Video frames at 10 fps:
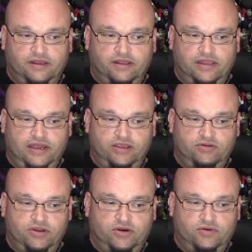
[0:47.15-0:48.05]
let
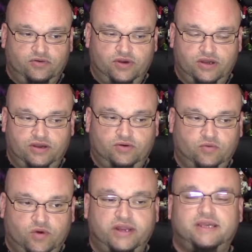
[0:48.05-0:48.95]
you know
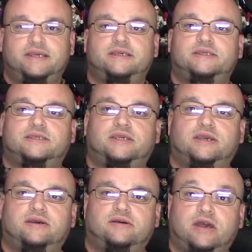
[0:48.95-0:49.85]
what is
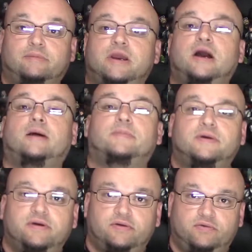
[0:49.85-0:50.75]
coming up
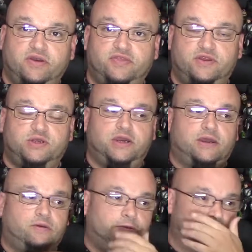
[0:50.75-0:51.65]
with the
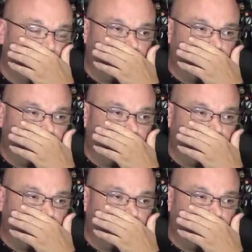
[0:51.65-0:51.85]
channel,